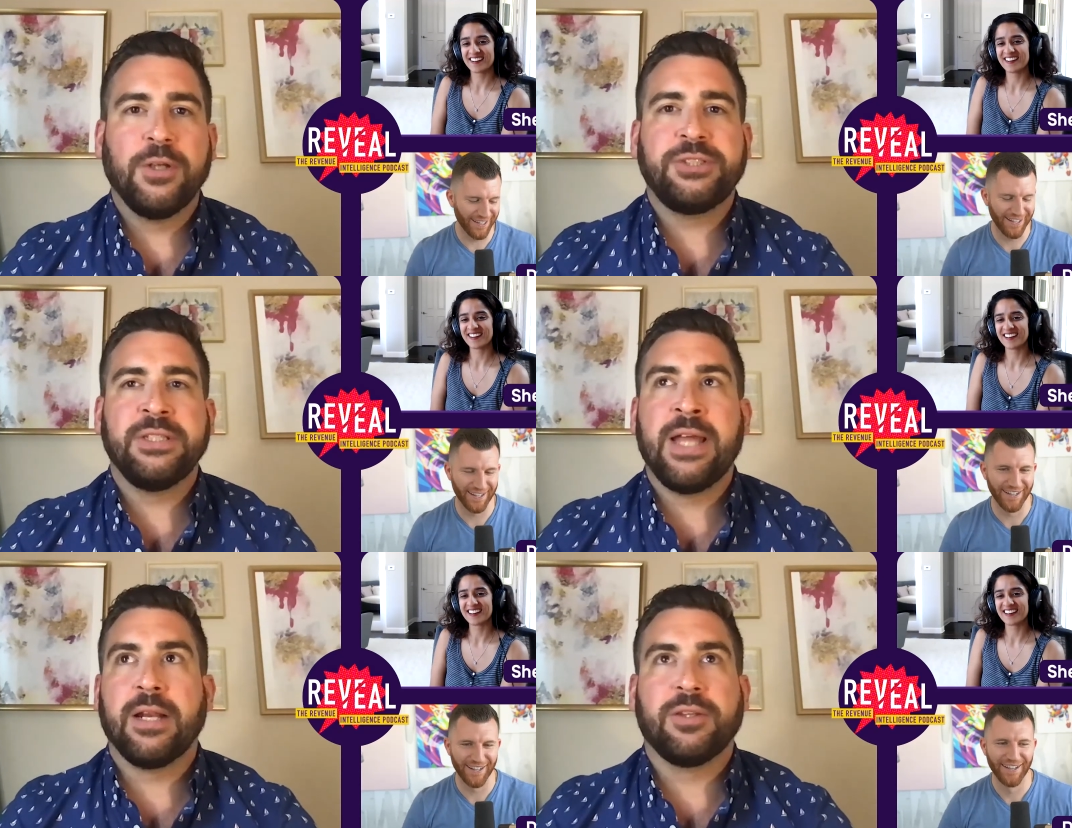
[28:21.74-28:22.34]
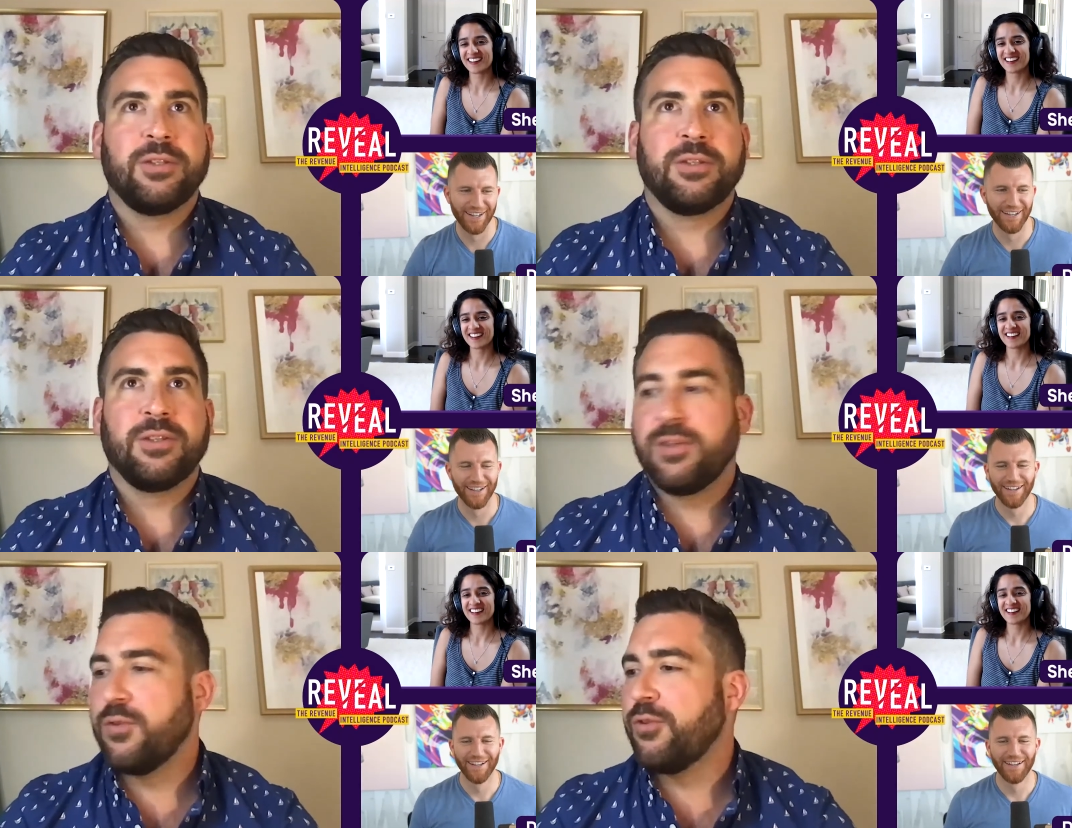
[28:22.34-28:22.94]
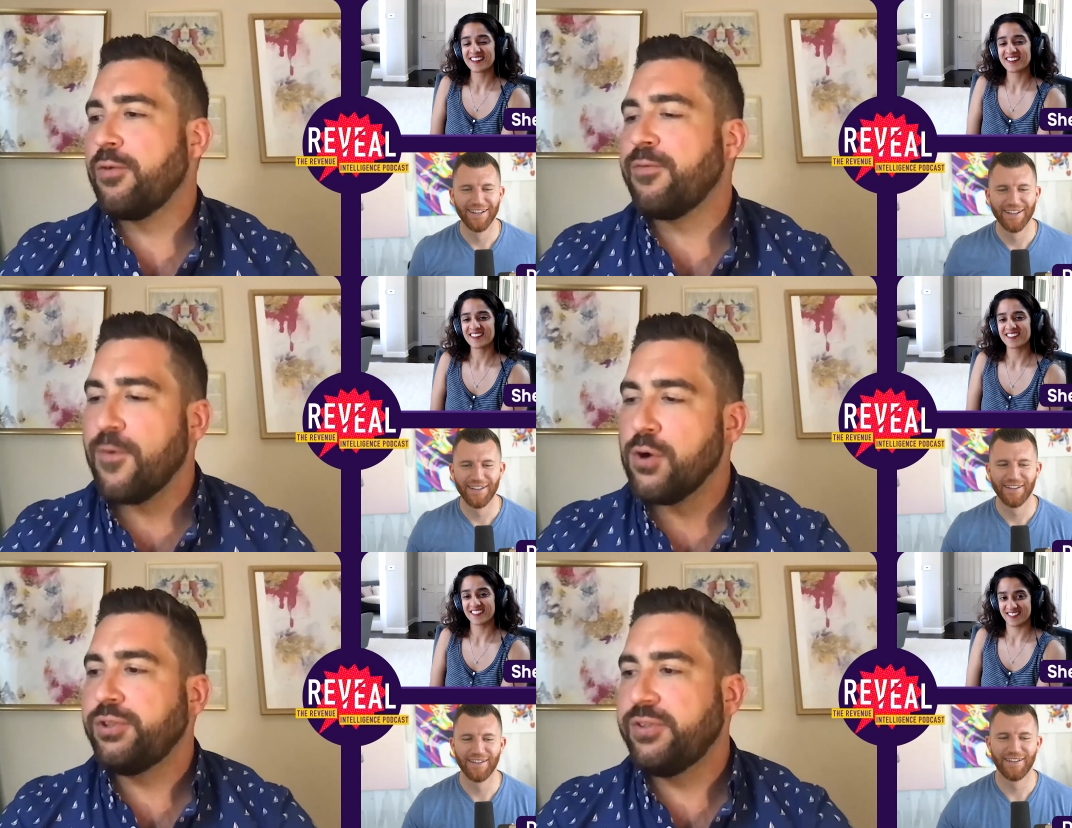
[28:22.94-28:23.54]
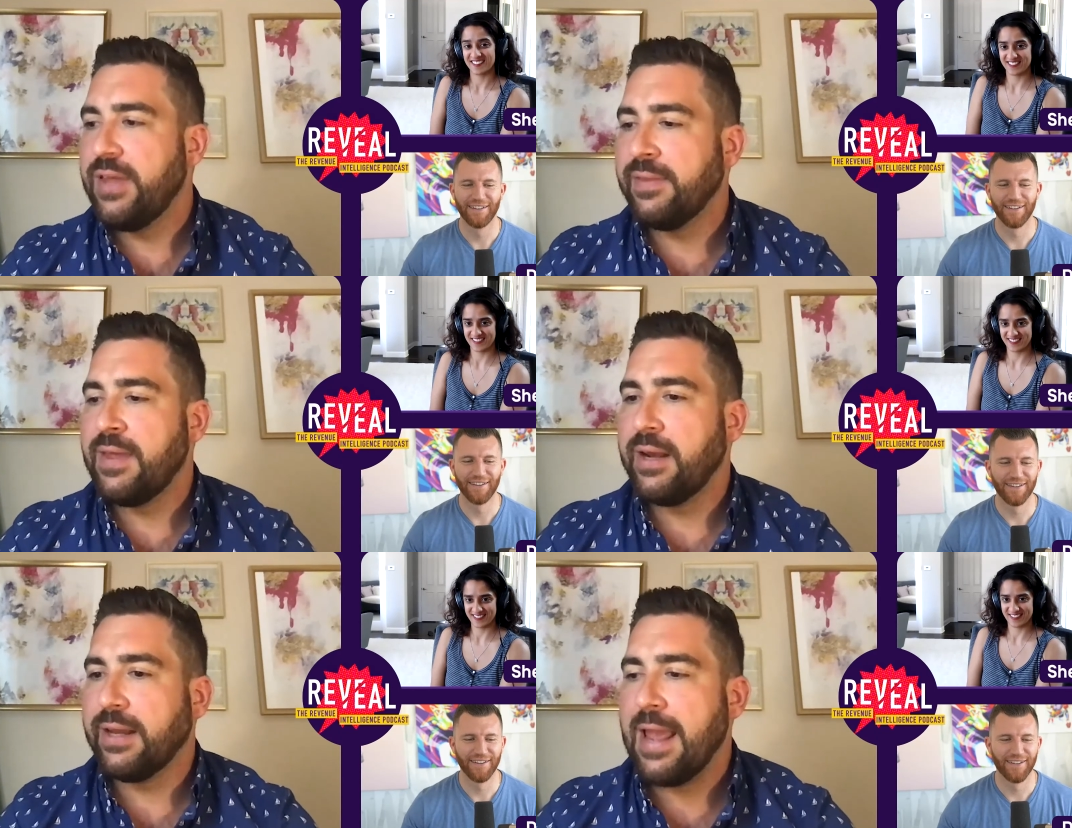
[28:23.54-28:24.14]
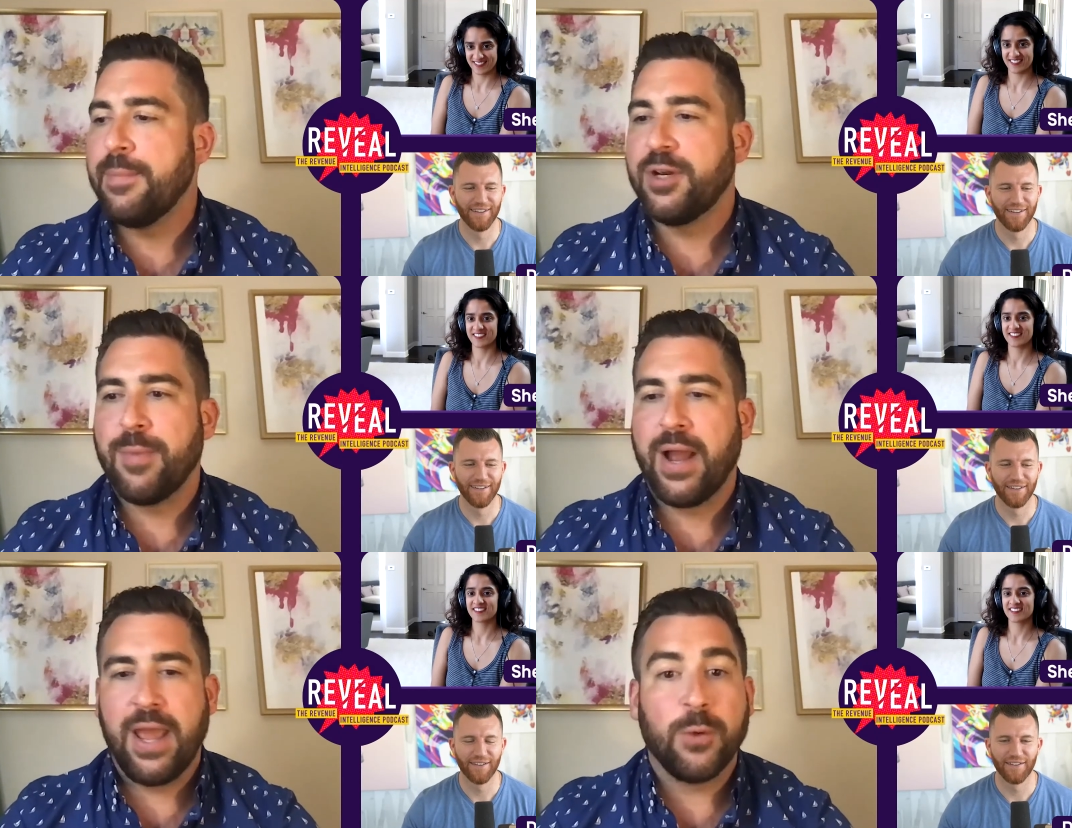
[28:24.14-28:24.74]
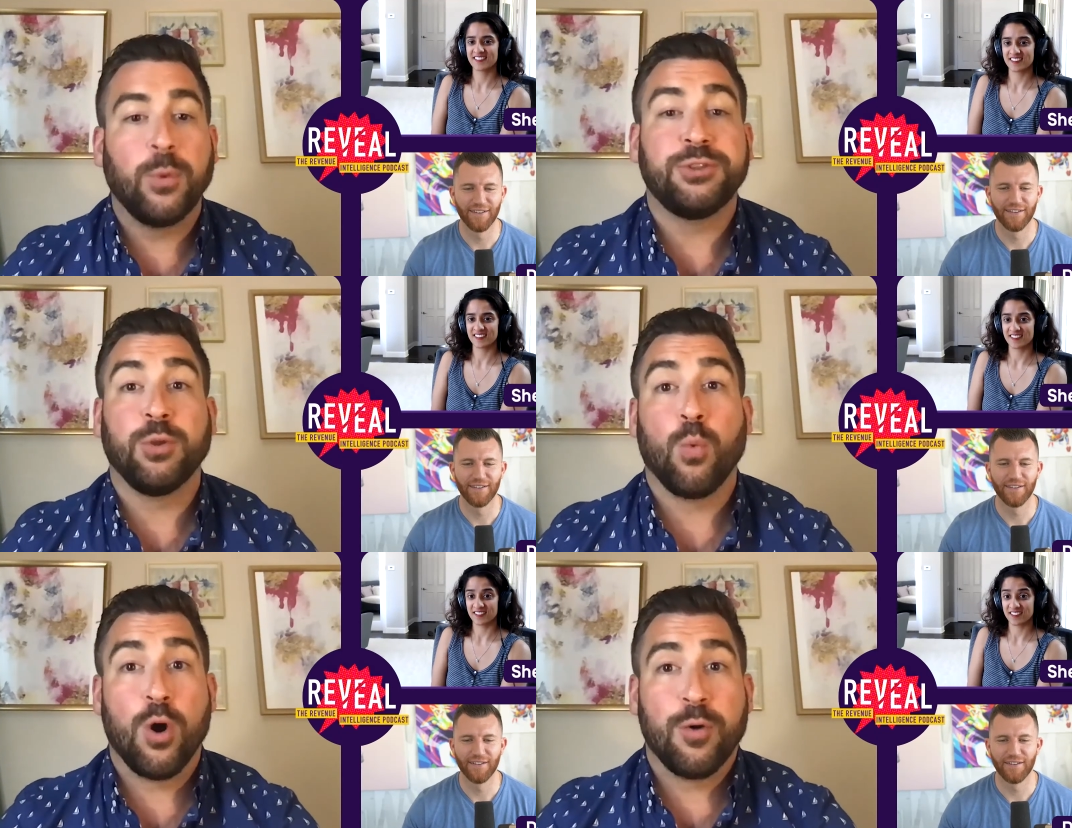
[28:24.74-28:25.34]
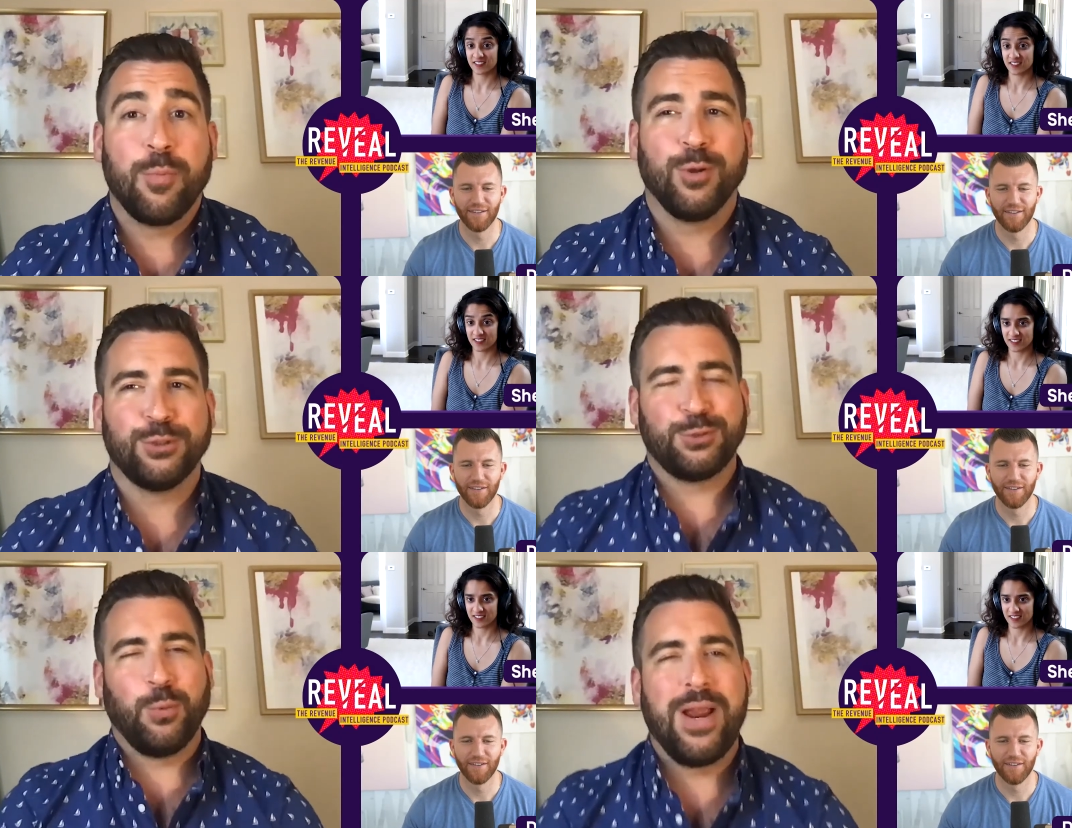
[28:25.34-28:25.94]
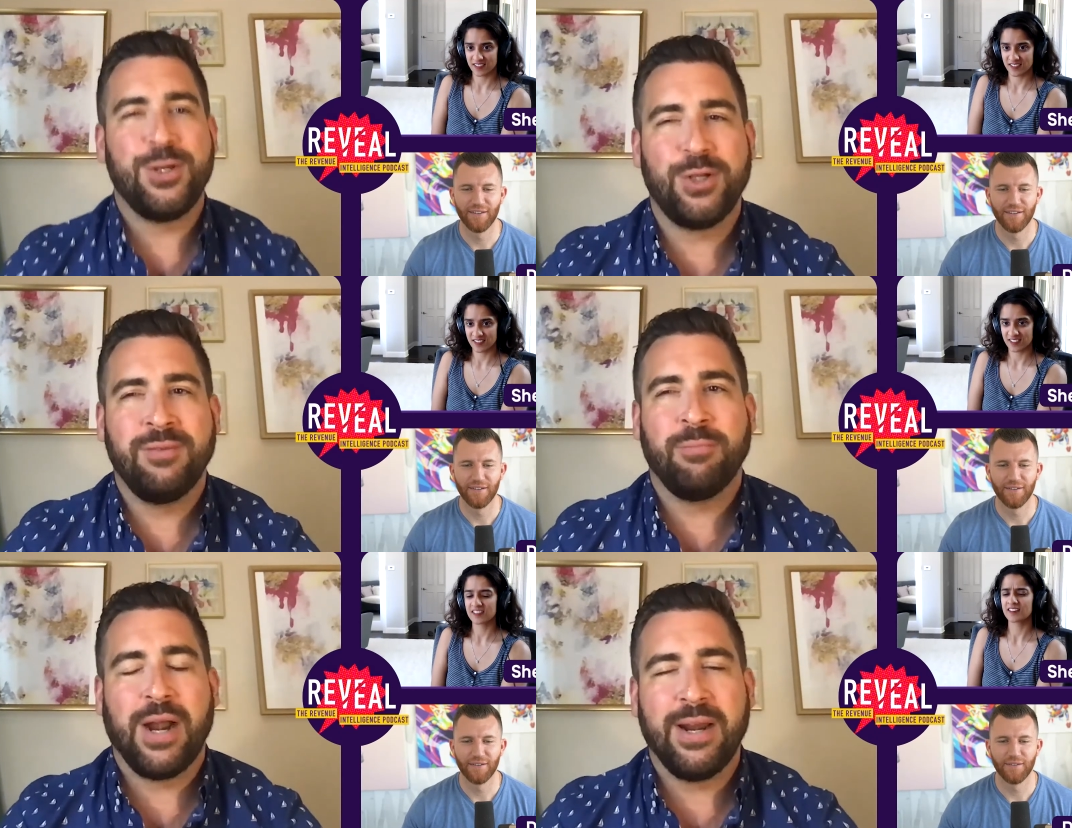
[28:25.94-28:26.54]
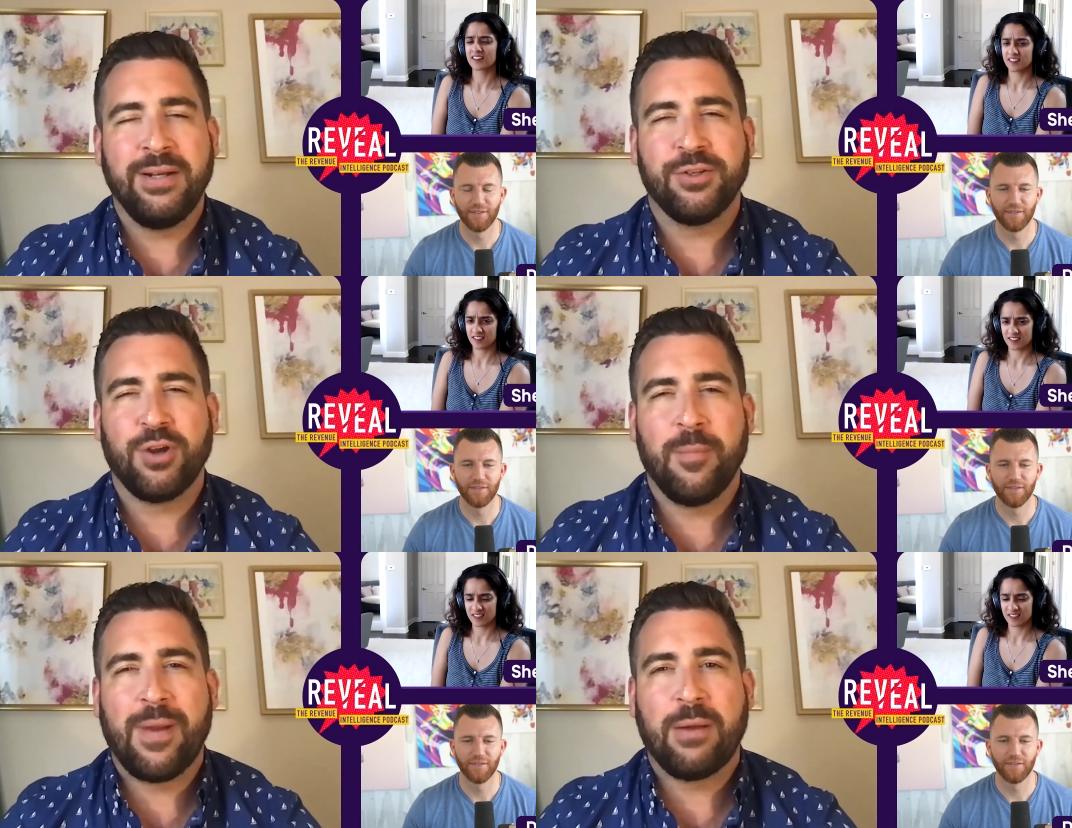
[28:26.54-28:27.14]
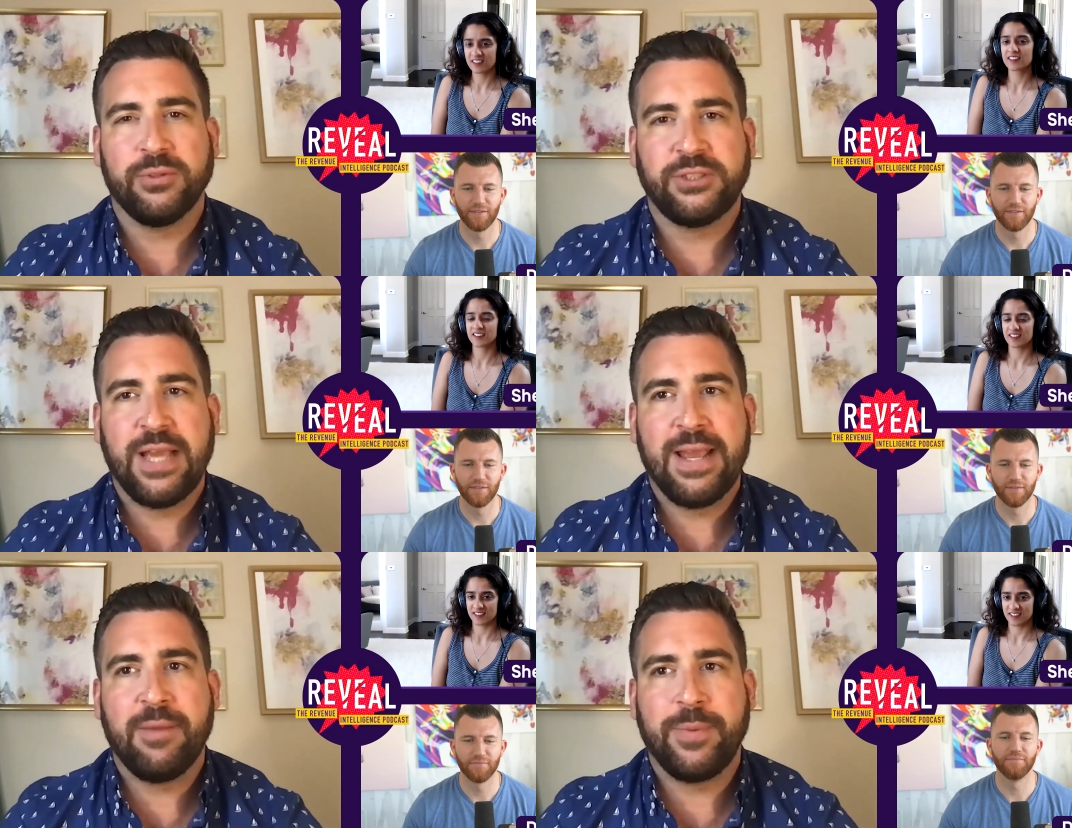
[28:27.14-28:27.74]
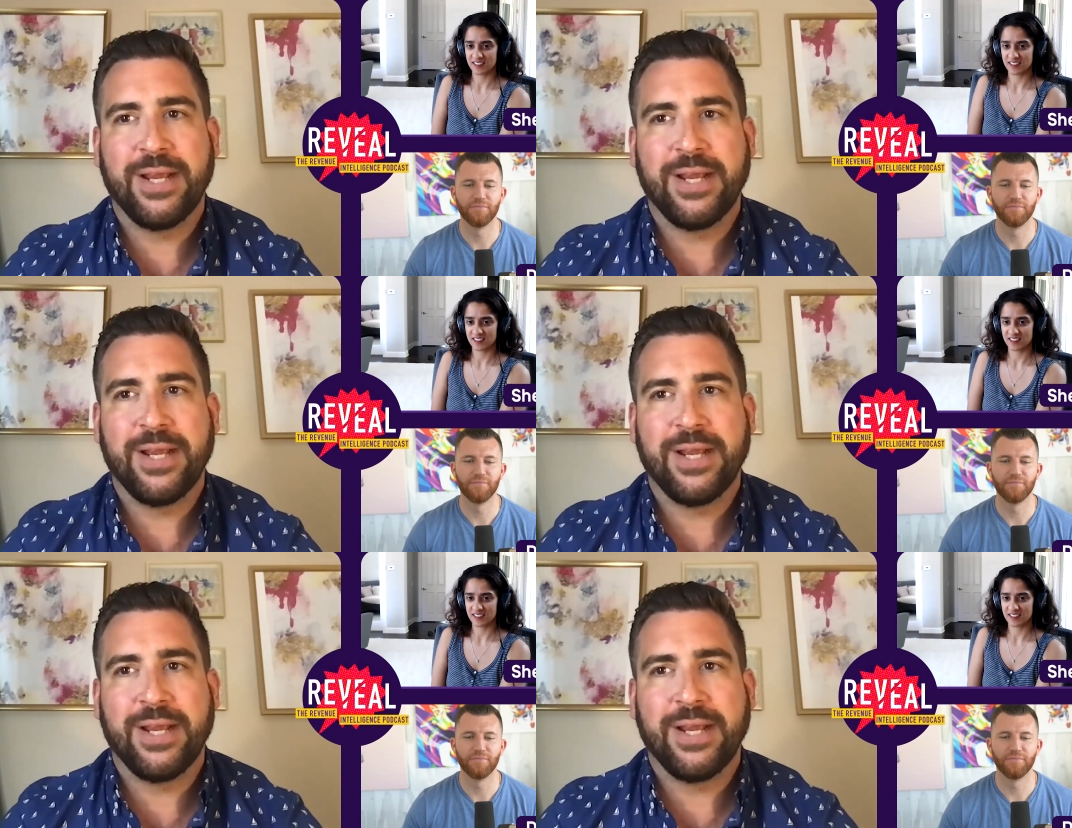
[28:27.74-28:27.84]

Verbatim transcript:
Speaker 1: first thing that the first thing that came into my head was the word persuasion, but I didn't jump out and say it mm.